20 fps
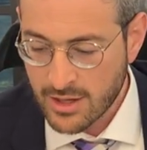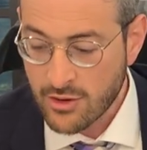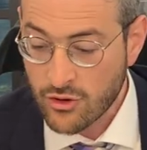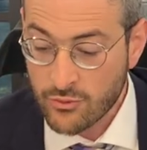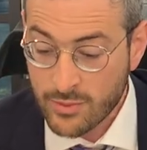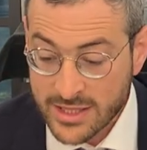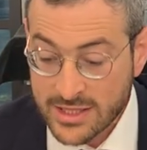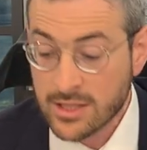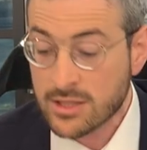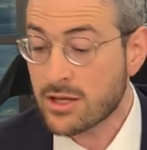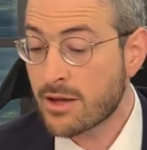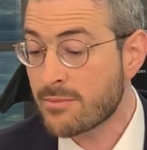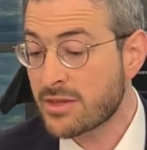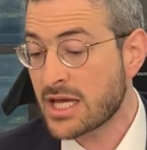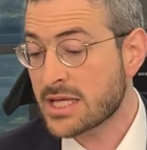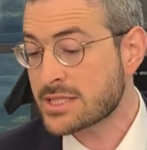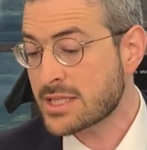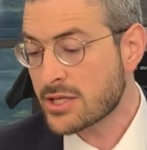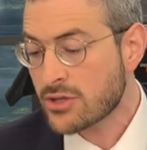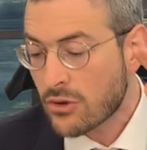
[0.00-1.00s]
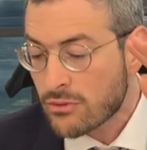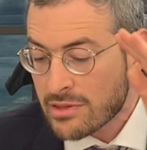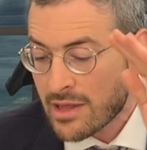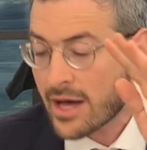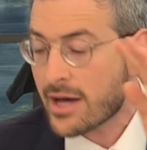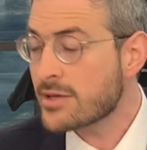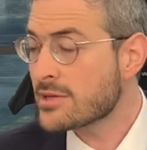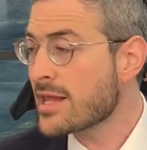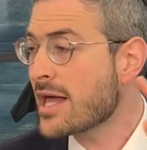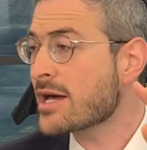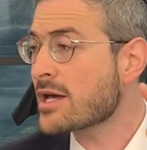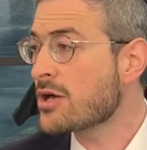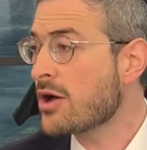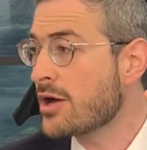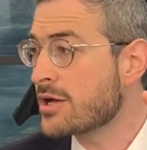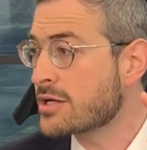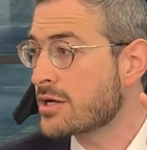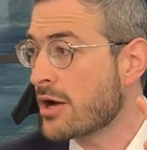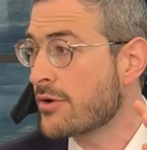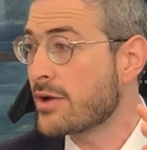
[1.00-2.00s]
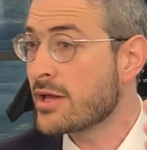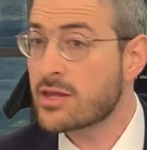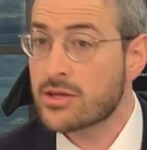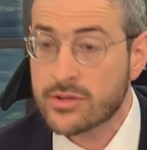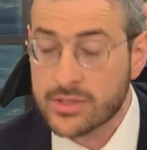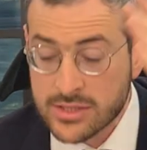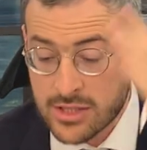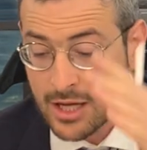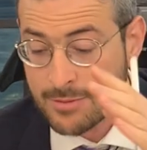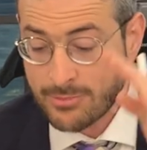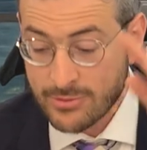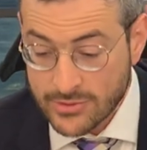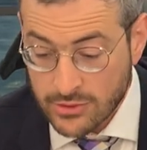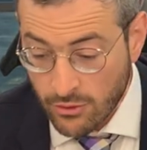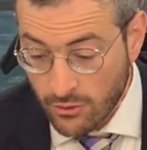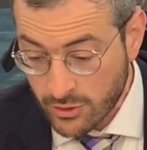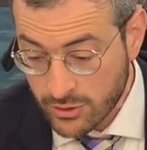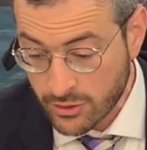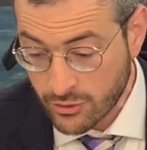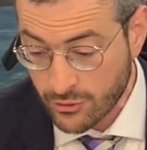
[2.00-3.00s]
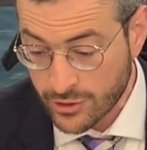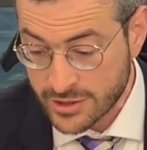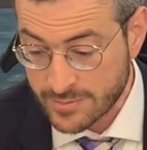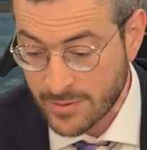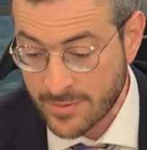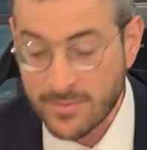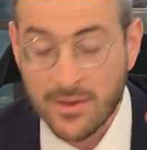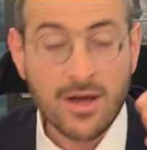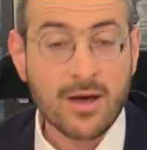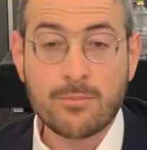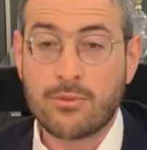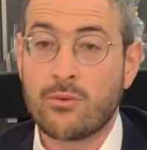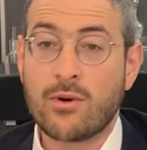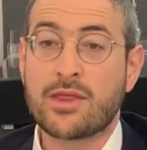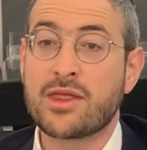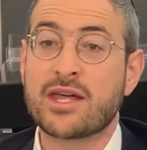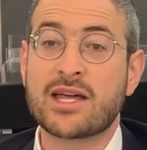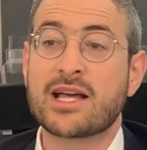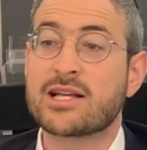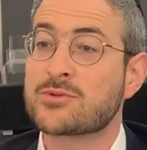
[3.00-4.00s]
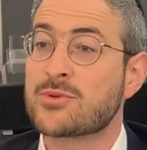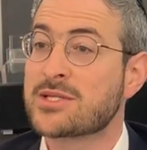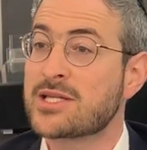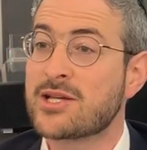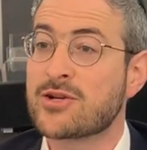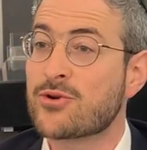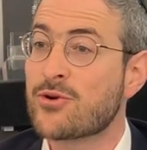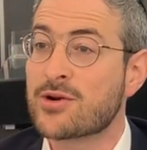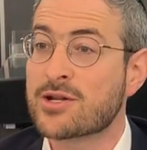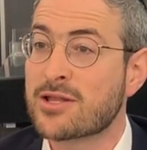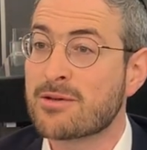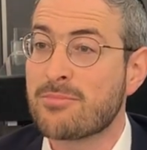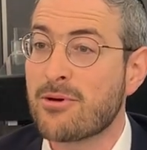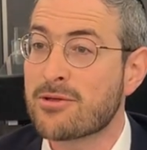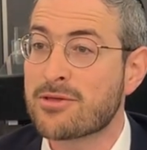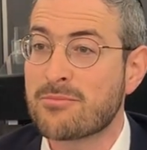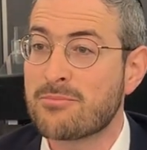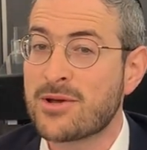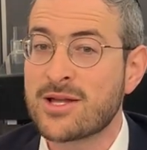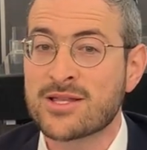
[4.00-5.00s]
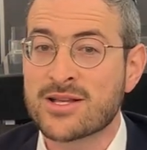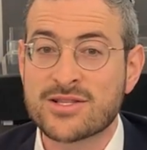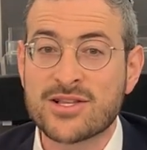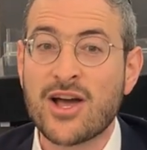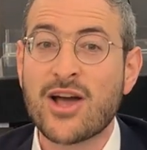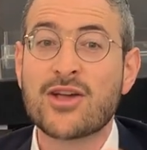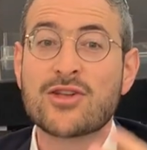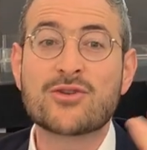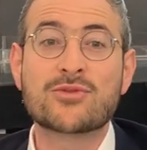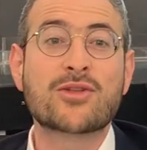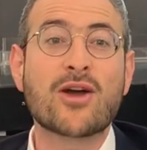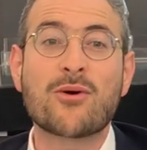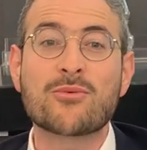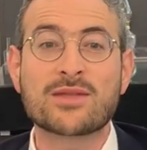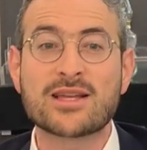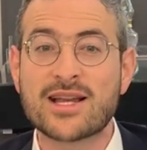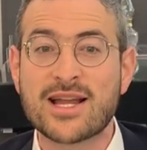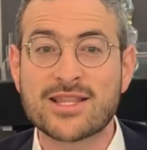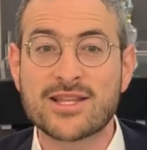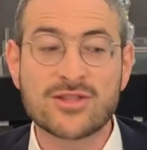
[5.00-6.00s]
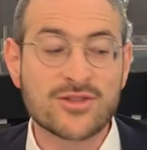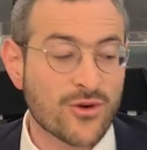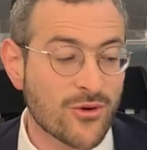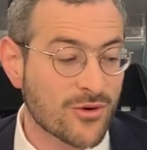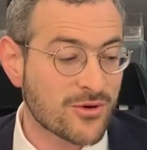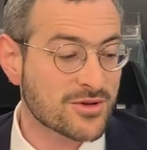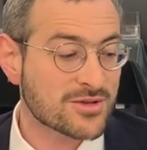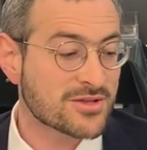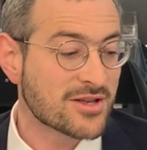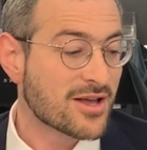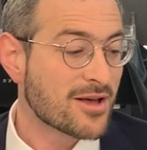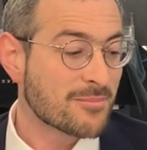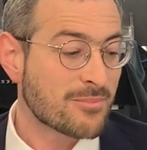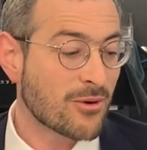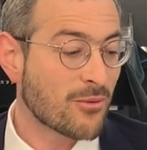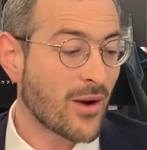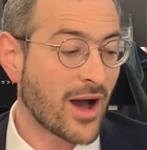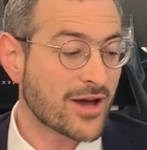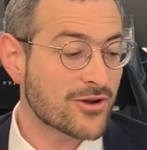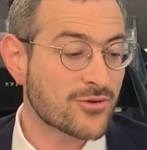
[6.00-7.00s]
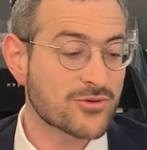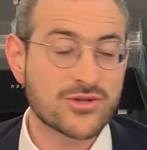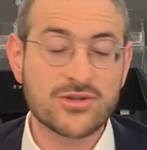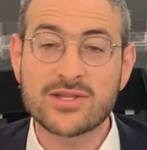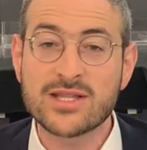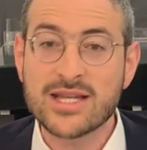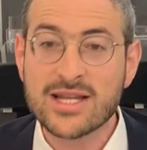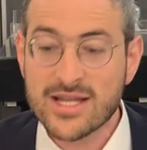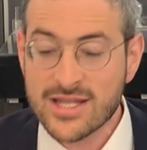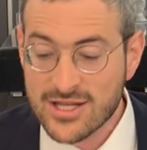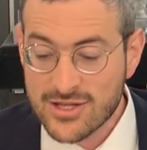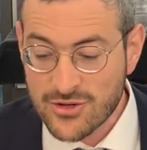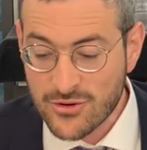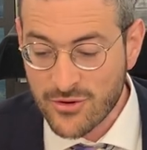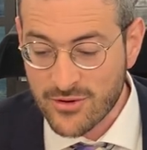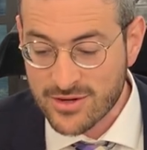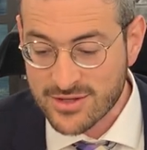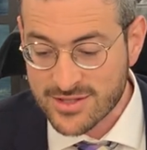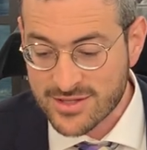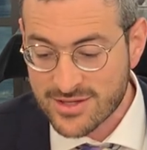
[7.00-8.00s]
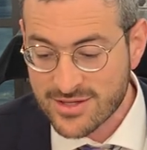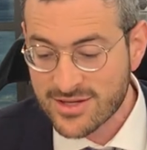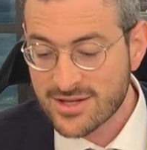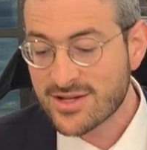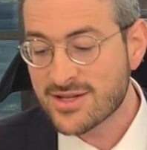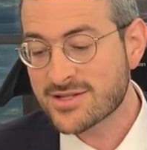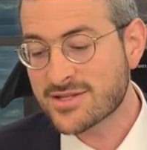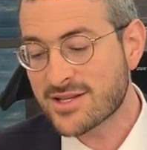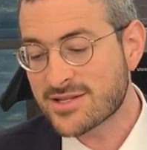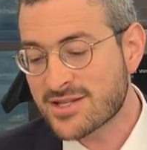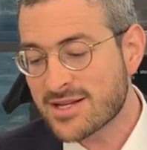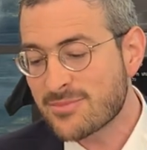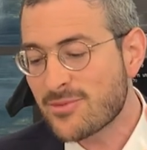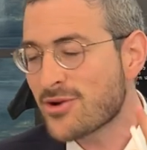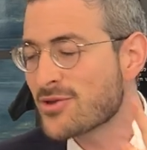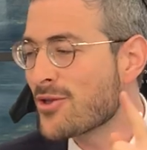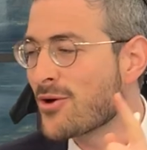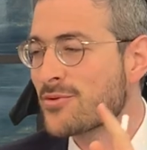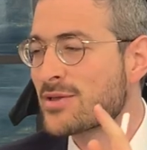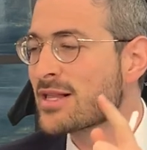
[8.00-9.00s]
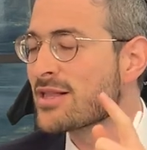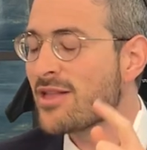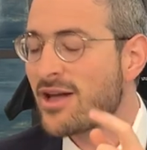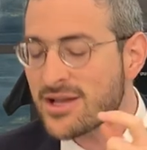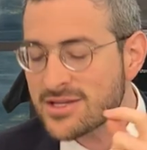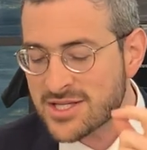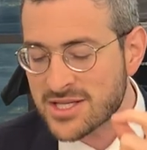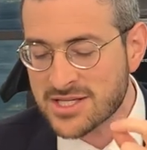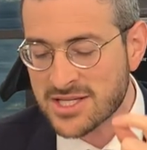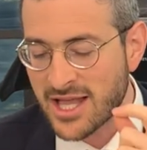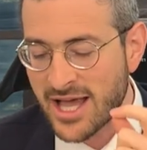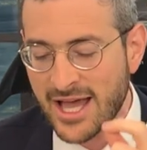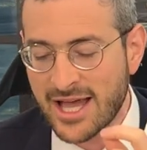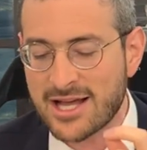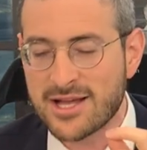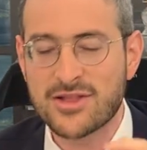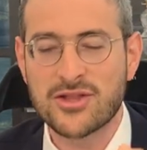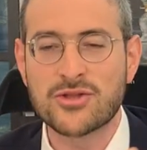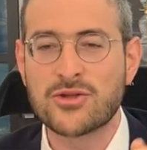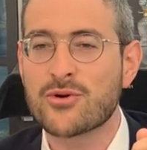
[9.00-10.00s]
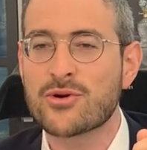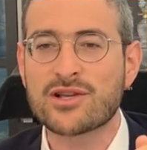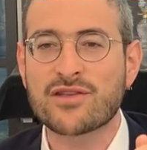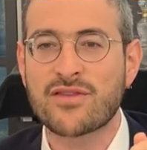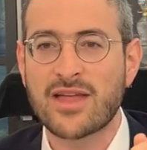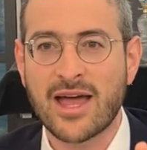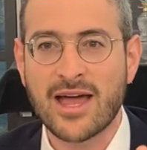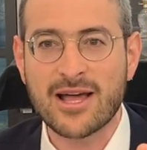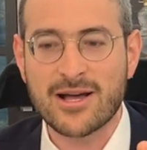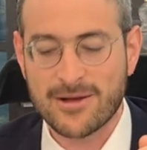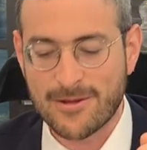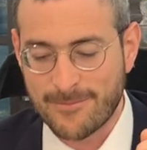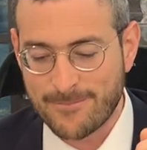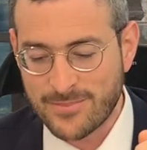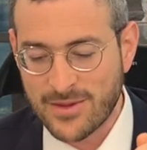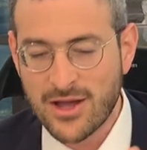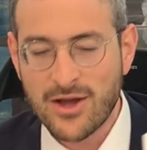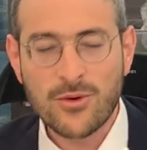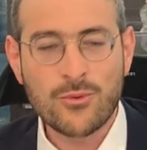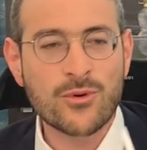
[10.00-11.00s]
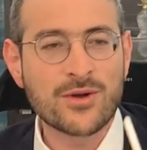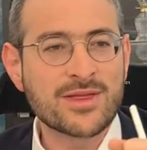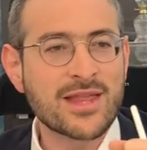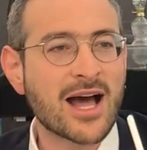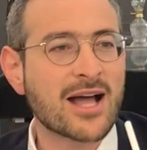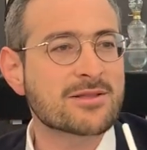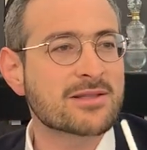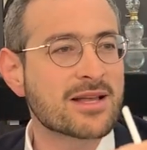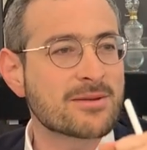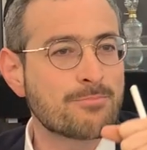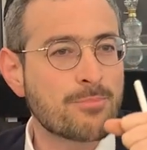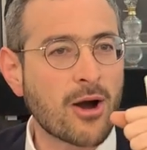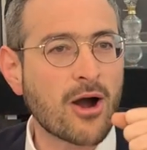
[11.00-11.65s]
But Basilim, they say no lechi oikar, either a side post or crossbeam. But one thing is, we see according to both opinions, you don't need any doors, but why don't you need any doors? Says the Gemara, no, glasses lehechel, the doors of the were not